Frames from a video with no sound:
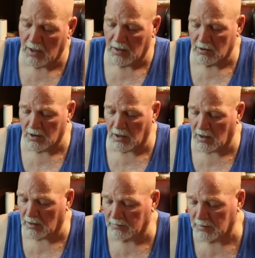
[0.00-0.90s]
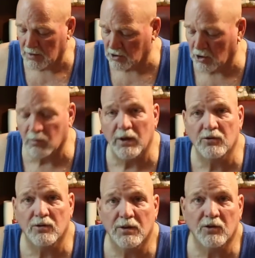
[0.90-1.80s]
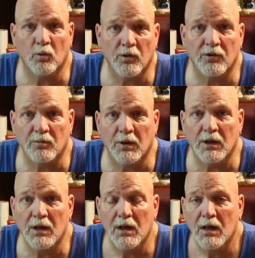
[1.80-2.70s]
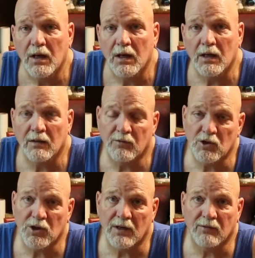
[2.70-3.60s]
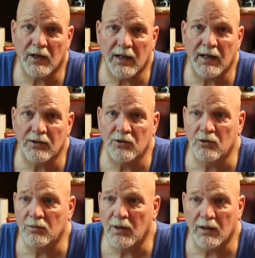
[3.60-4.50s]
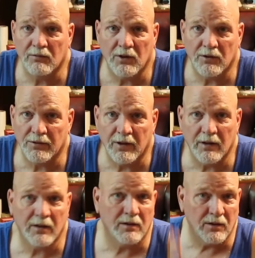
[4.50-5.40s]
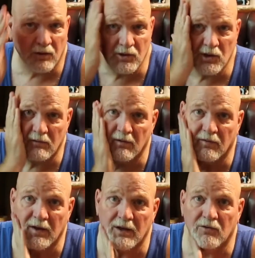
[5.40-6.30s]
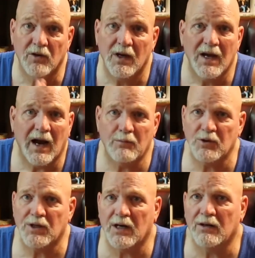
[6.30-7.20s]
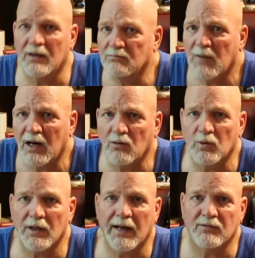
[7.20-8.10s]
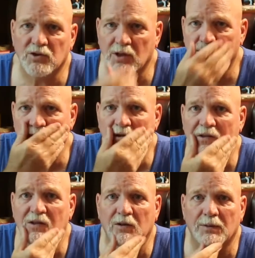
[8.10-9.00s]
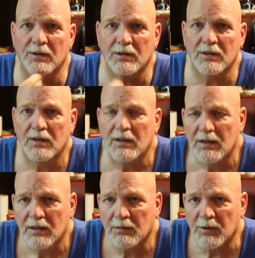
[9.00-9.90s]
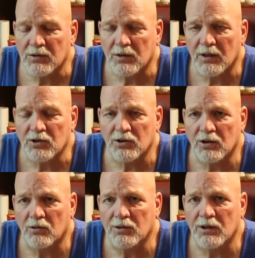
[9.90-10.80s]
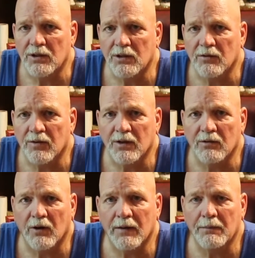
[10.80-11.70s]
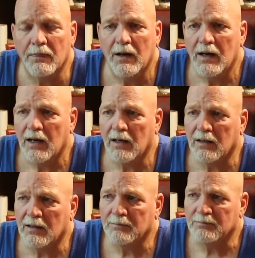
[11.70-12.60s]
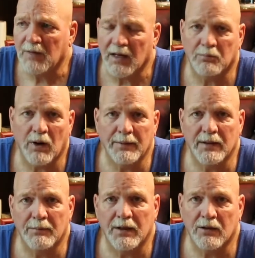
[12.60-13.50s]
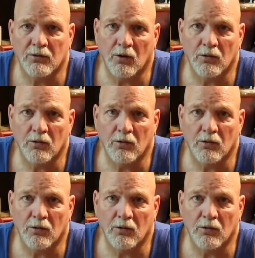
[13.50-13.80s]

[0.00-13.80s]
It's a good razor. It's worth this money. And if you shave like I do every other day, you know, you shave your face. I'm retired. I don't really have to shave, as you can tell by the mustache and the goatee or the thing, right? I could probably let my hair grow